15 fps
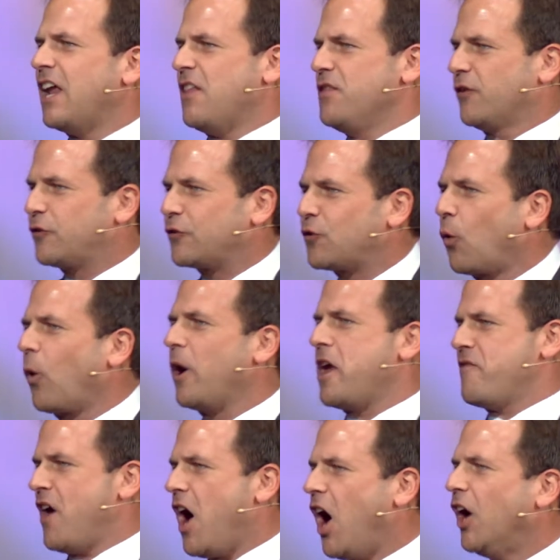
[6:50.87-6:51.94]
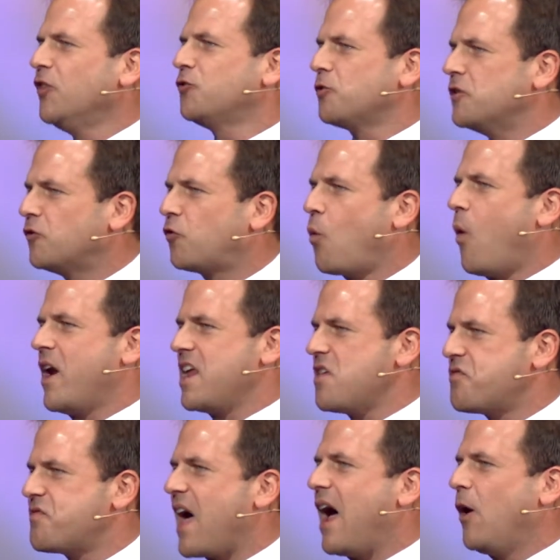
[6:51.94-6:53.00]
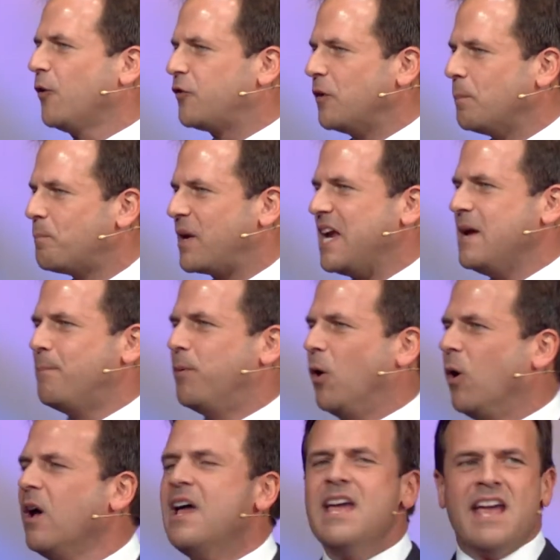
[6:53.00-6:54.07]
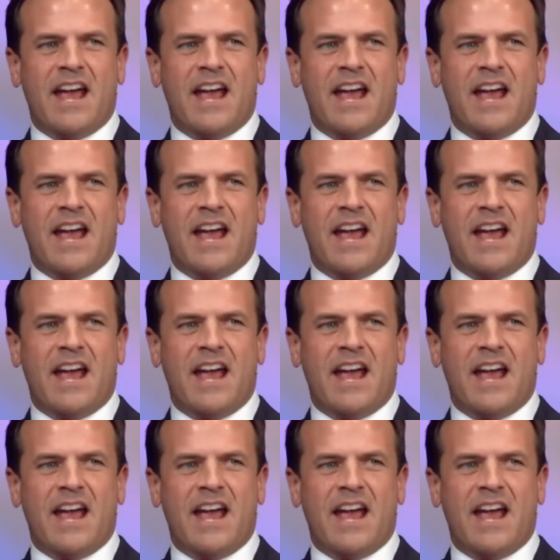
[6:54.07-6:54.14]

and the story of 120,000 people